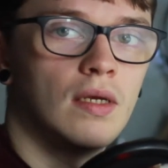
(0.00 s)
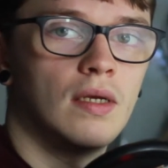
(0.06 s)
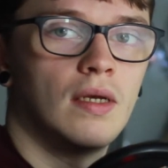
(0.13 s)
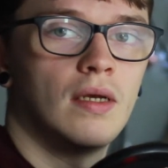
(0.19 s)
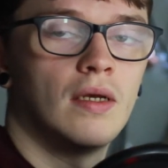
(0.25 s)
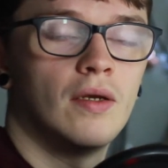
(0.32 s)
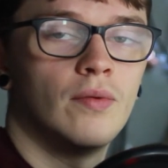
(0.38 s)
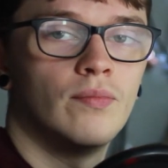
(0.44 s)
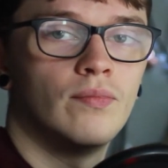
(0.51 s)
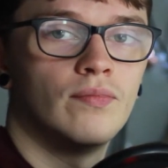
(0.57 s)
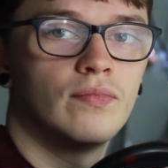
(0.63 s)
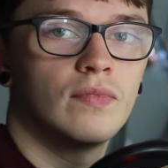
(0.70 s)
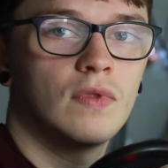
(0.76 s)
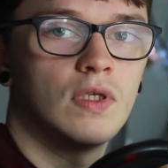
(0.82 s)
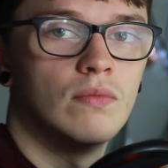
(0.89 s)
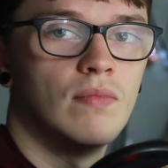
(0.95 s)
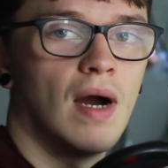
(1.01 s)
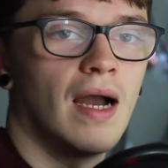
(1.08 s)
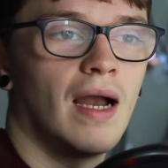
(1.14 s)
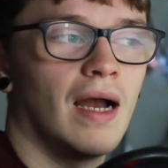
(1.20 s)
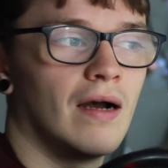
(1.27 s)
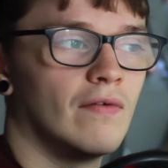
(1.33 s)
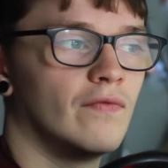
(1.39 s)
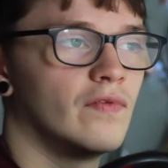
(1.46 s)
you might
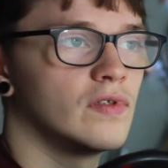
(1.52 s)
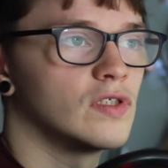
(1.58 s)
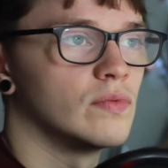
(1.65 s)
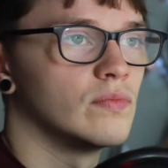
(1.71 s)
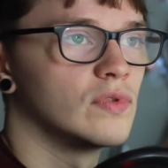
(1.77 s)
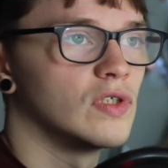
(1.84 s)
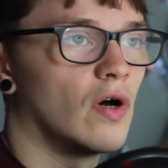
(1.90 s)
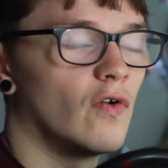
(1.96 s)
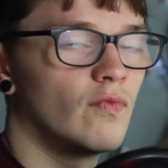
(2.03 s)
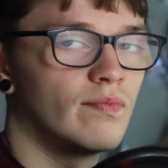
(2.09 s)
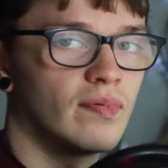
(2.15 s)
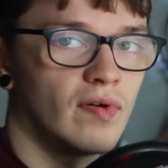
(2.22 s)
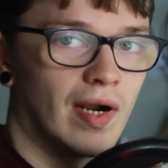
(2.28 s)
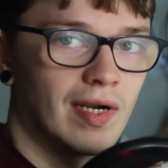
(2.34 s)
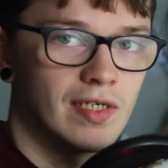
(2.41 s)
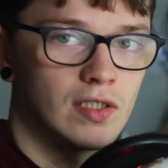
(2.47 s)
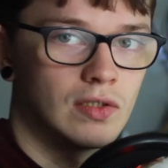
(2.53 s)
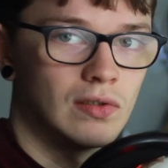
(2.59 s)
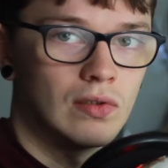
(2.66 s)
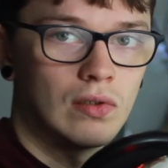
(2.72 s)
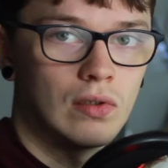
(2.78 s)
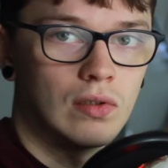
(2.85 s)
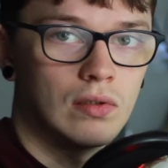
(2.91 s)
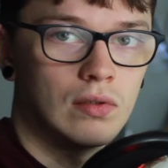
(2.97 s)
have some sort of
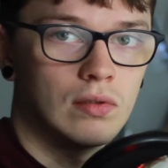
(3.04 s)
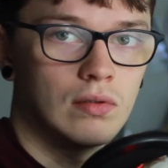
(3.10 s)
practical